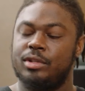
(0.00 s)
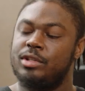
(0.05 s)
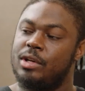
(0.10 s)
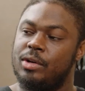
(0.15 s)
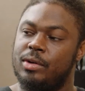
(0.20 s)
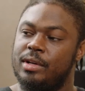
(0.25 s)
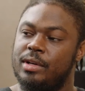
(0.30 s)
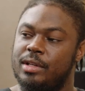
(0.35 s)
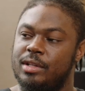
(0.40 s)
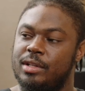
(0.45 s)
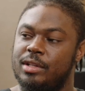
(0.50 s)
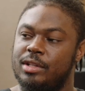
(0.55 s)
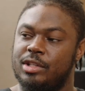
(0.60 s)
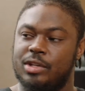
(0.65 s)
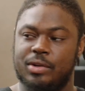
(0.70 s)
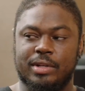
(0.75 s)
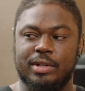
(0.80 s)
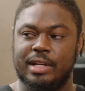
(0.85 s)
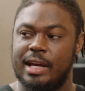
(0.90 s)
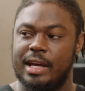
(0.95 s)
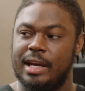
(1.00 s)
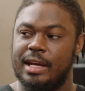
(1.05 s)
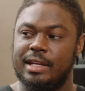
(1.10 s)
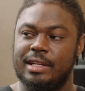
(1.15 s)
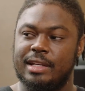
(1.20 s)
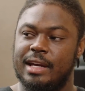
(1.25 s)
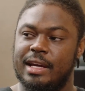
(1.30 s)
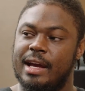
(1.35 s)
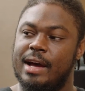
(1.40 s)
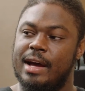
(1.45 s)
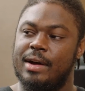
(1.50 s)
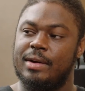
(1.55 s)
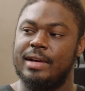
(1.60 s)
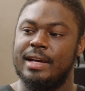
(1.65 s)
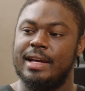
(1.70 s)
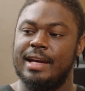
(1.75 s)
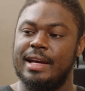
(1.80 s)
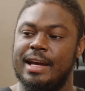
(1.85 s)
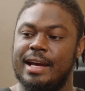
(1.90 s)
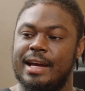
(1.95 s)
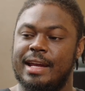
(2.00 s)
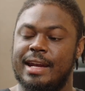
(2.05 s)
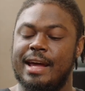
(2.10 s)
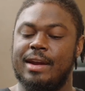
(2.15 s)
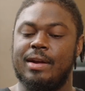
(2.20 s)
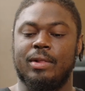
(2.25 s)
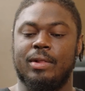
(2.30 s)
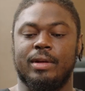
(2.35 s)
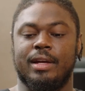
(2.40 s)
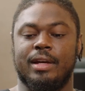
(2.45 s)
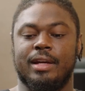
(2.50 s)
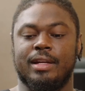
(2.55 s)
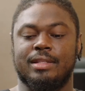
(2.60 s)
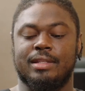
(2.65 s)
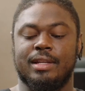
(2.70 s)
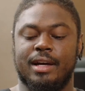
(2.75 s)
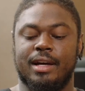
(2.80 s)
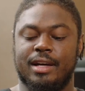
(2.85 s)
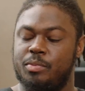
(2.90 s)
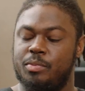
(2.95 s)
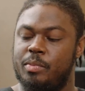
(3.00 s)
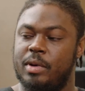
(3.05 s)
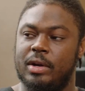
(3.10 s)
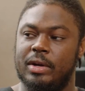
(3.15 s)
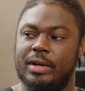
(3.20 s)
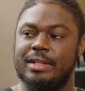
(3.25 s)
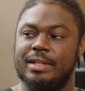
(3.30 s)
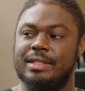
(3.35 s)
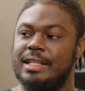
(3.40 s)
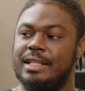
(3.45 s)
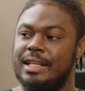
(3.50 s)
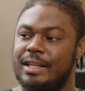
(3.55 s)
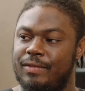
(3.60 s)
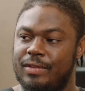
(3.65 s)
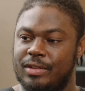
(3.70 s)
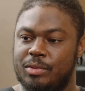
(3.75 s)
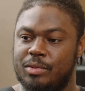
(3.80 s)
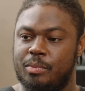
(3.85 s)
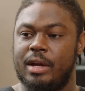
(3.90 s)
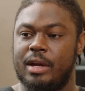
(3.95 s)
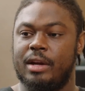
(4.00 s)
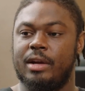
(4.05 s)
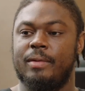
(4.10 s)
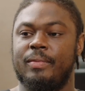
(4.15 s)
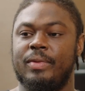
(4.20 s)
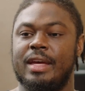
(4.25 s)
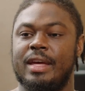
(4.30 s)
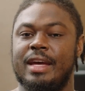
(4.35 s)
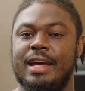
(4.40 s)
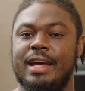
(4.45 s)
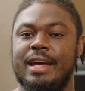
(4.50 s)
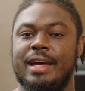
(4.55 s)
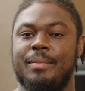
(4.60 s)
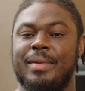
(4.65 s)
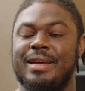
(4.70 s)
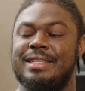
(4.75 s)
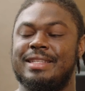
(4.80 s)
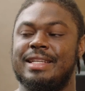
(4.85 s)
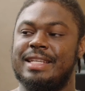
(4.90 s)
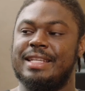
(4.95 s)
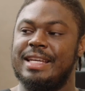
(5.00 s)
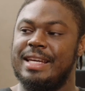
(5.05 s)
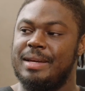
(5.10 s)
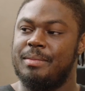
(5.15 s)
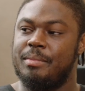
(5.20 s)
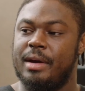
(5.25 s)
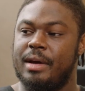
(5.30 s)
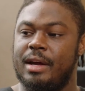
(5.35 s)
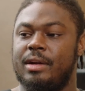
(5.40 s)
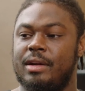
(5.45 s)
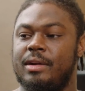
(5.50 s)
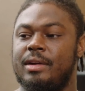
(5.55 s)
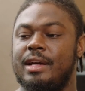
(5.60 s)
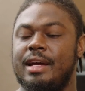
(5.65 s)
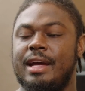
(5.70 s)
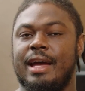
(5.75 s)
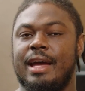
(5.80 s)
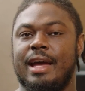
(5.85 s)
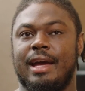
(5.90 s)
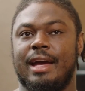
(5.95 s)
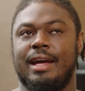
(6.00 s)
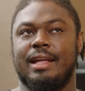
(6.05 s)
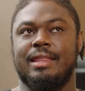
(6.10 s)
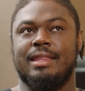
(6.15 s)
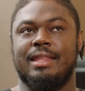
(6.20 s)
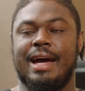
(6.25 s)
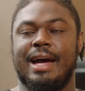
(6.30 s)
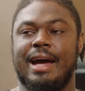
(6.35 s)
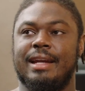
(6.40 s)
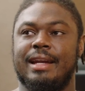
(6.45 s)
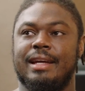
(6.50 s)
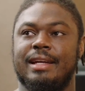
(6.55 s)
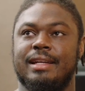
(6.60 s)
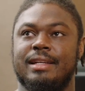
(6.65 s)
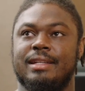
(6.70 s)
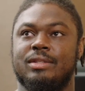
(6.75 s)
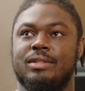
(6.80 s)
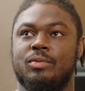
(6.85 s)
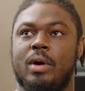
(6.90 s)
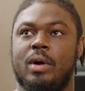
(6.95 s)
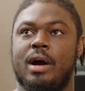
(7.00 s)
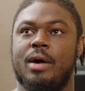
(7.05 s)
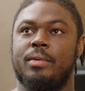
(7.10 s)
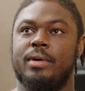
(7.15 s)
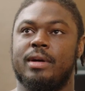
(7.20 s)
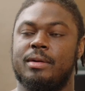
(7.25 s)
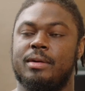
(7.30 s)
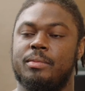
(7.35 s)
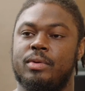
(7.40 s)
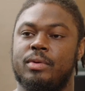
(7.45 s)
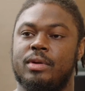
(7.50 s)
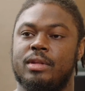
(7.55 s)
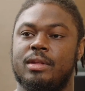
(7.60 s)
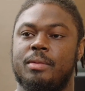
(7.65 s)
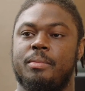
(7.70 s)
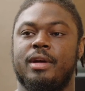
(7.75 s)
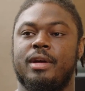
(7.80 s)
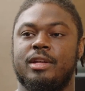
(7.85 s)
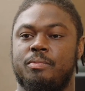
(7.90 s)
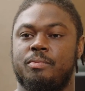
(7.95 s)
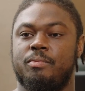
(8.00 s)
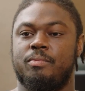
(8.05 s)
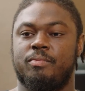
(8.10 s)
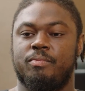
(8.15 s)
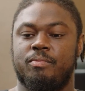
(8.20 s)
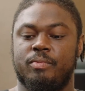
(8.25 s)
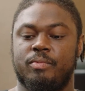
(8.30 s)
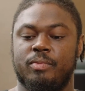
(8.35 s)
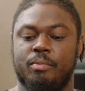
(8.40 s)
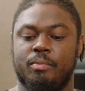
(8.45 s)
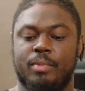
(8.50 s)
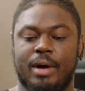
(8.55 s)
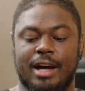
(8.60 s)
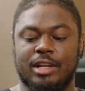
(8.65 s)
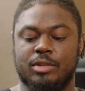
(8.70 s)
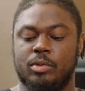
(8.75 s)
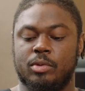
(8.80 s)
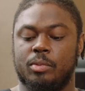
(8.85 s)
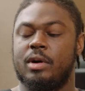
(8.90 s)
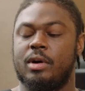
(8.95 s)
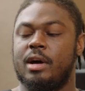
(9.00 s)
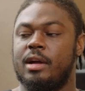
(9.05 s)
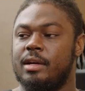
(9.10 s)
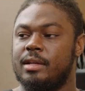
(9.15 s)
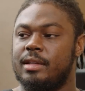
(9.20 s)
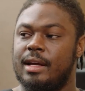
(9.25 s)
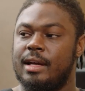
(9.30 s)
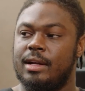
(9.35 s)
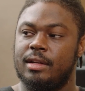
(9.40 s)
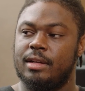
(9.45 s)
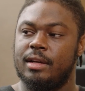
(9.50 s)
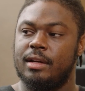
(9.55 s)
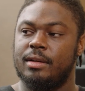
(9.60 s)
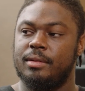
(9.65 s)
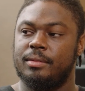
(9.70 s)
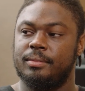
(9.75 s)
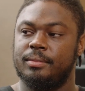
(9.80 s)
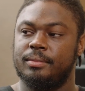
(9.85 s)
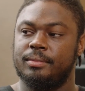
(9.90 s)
show it. Show it day in, day out. And that only gets us better, gets the defense better, it makes the team better. And that is why we're going to put the best possible product out there.